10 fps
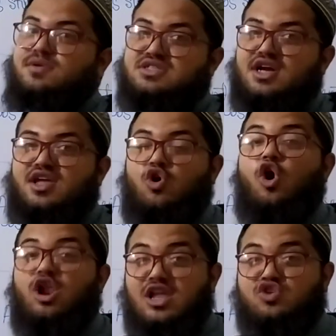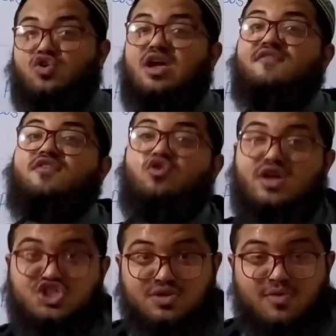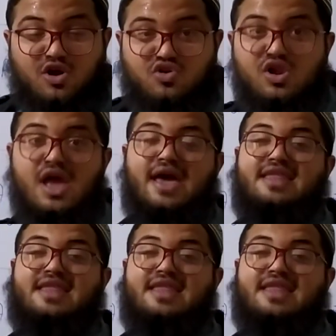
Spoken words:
be studying only during our foundation module,